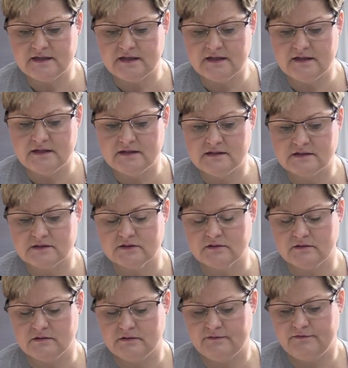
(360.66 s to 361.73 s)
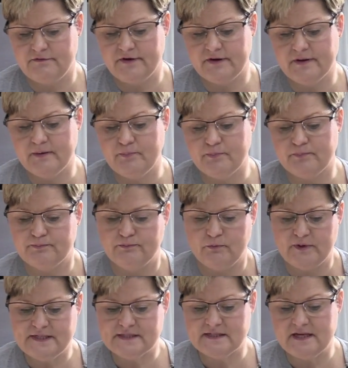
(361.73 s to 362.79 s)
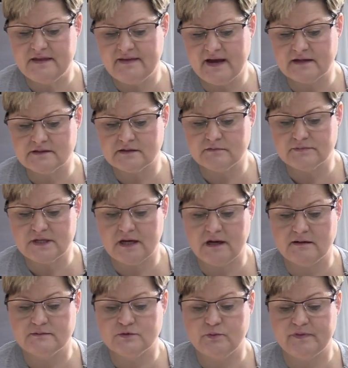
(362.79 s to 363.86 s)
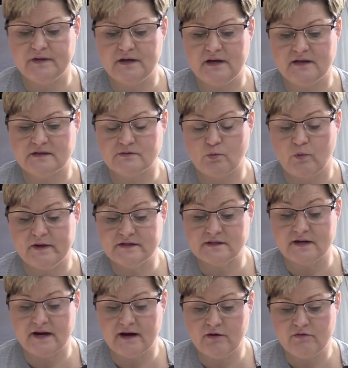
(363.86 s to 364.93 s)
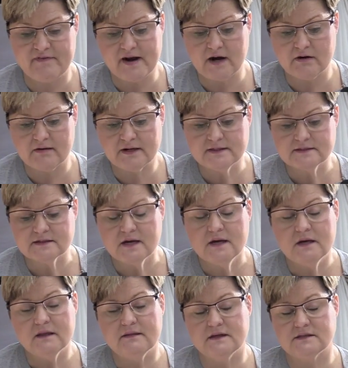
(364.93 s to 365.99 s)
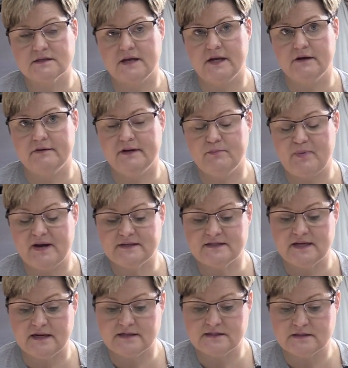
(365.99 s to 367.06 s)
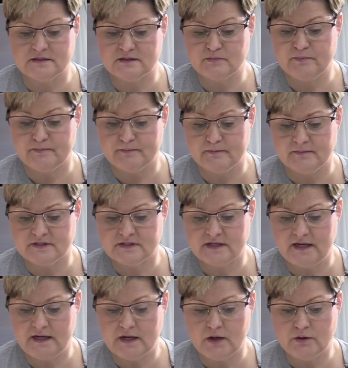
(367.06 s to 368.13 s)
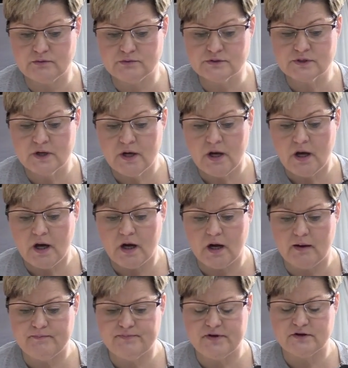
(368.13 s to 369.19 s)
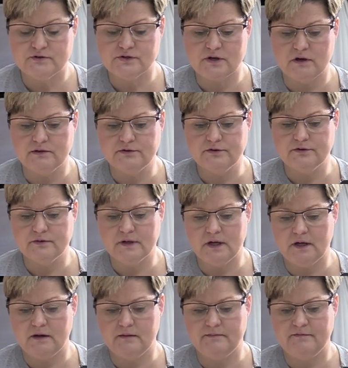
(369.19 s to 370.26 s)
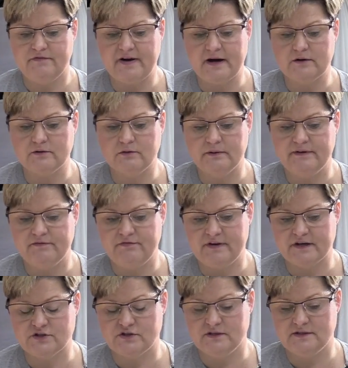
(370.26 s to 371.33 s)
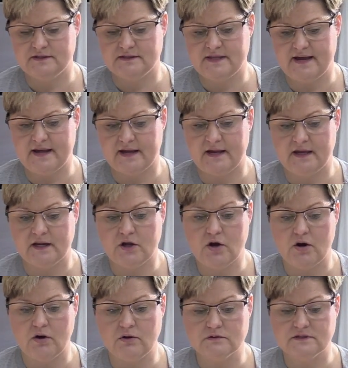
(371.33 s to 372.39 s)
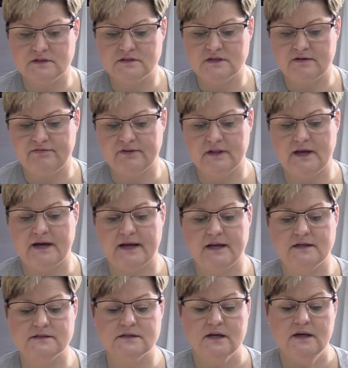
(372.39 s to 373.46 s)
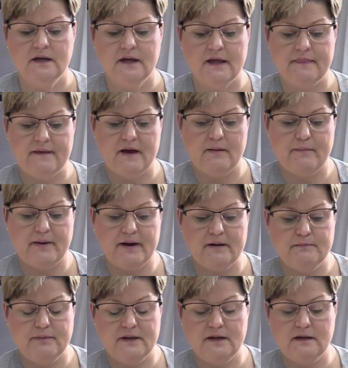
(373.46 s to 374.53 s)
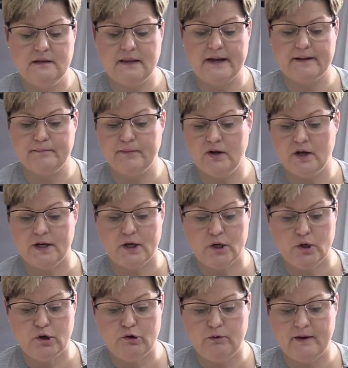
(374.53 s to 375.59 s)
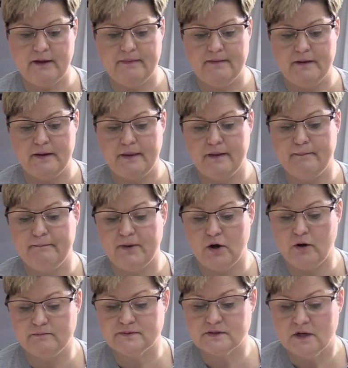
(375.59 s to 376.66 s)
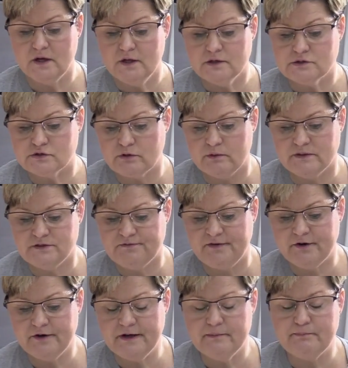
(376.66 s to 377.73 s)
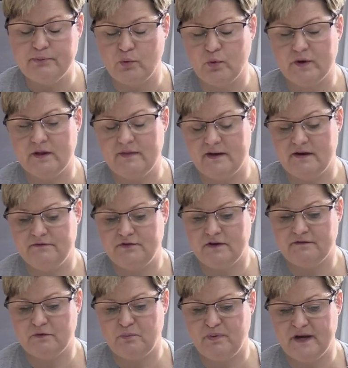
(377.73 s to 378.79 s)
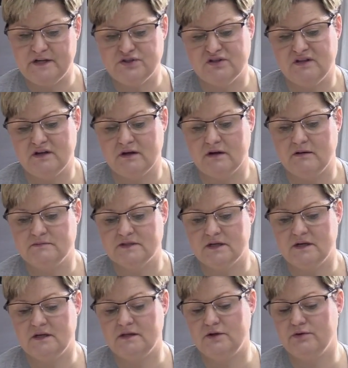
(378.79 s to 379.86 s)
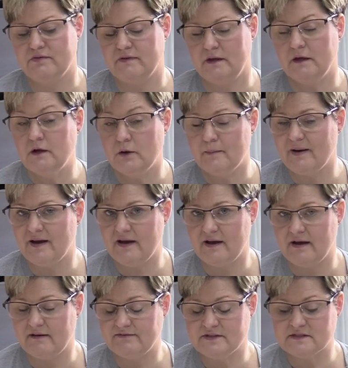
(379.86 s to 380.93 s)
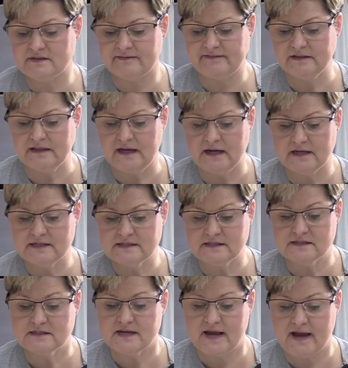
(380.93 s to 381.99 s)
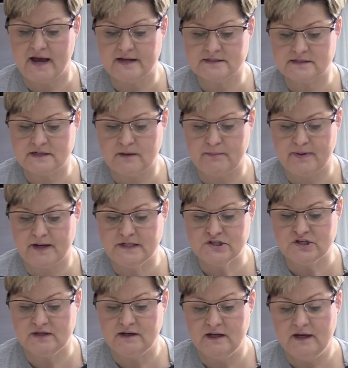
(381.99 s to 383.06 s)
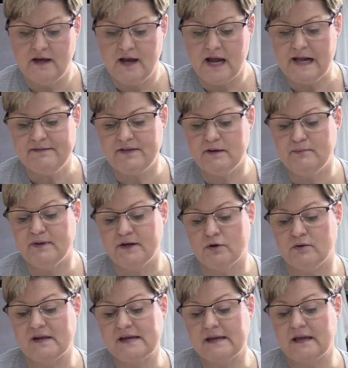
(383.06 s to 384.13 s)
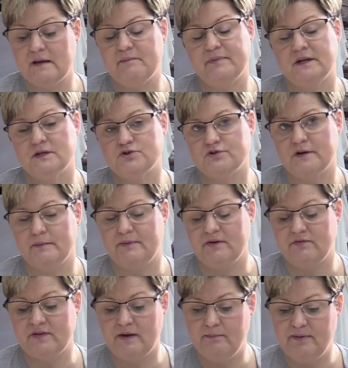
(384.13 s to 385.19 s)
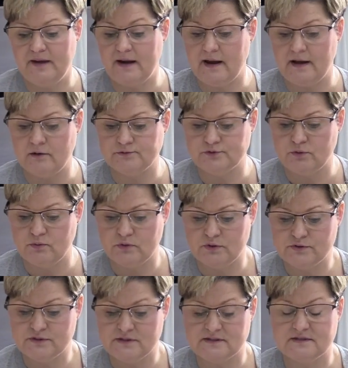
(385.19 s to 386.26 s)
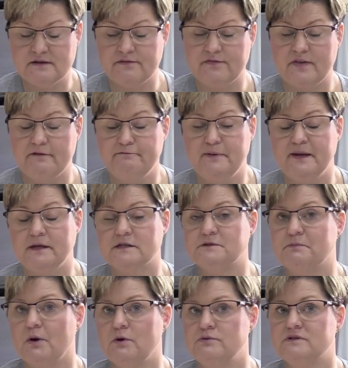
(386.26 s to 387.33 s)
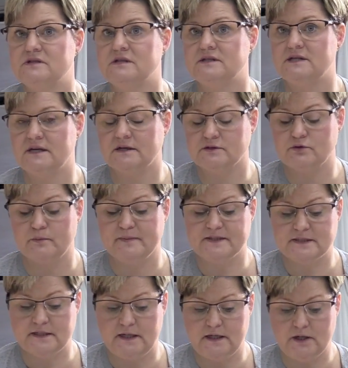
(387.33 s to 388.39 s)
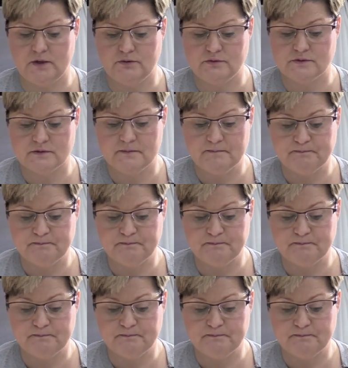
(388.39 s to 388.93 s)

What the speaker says: is we see that sometimes with the West Nile virus that's carried by ticks and mosquitoes. There's other viral infections that can cause encephalitis, and that might be like mono and then the mumps. So it's very important that if you have a patient that comes in and you think you might have encephalitis, is to ask that patient, have they been on a camping trip? Have they been outdoors, to see if they've been exposed to ticks or mosquitoes?